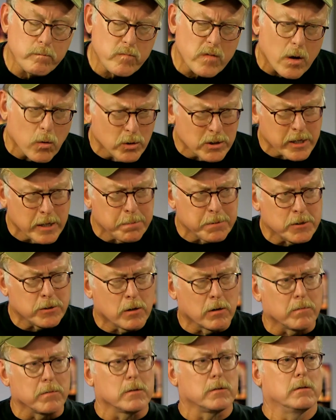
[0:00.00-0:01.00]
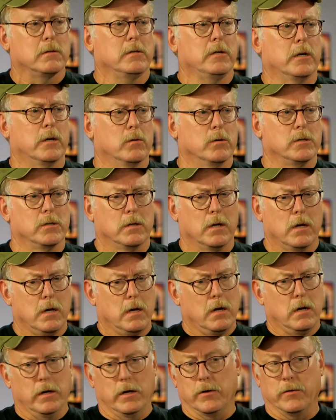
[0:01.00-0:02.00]
what type of service? You know,
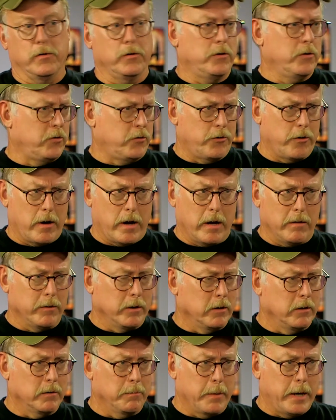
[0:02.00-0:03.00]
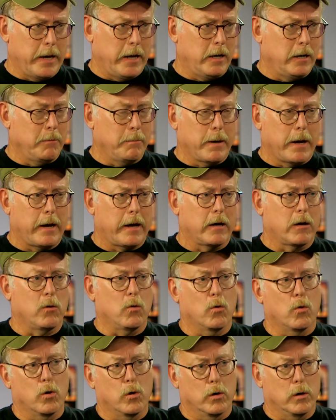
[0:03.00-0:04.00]
is it just driving to Maine and back,
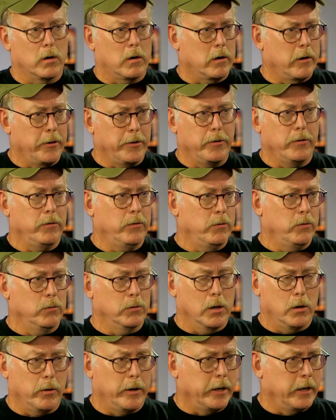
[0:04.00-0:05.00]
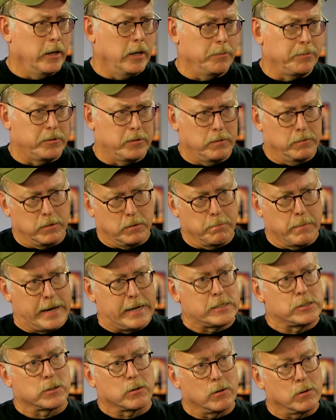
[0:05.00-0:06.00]
or are you loading it up to
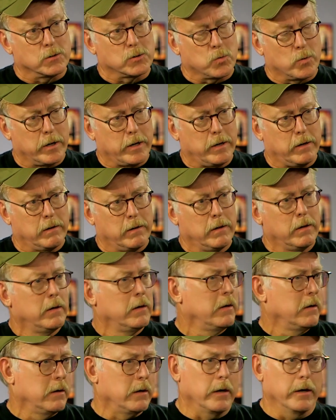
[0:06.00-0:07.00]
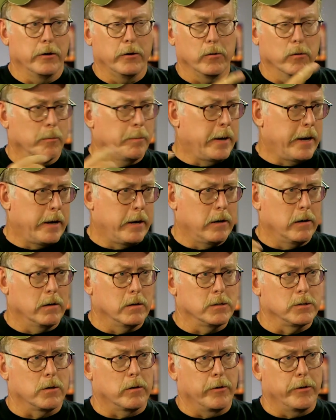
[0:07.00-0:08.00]
max gross weight and doing
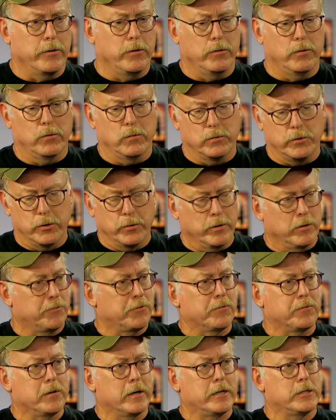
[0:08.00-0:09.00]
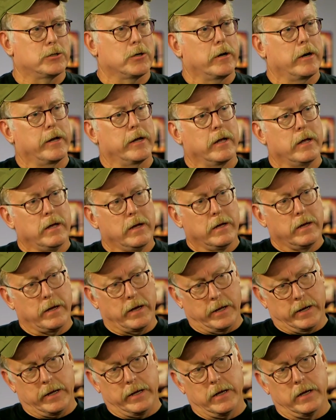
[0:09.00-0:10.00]
patterns? Are you doing it for flight training?
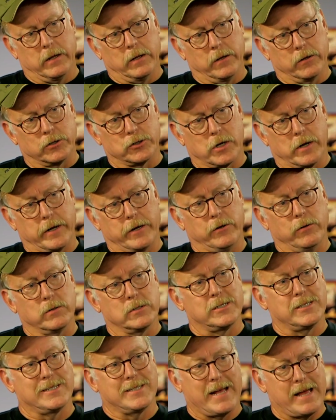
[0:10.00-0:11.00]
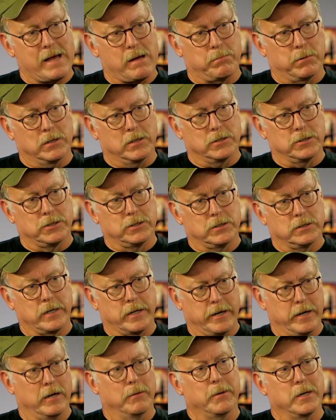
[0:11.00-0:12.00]
And again, they're trying to establish a
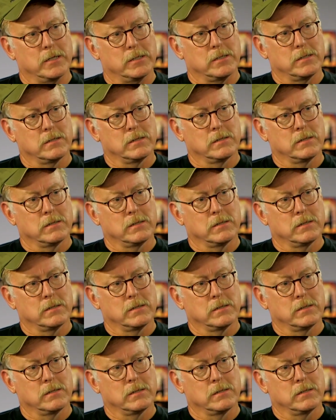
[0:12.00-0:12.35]
database.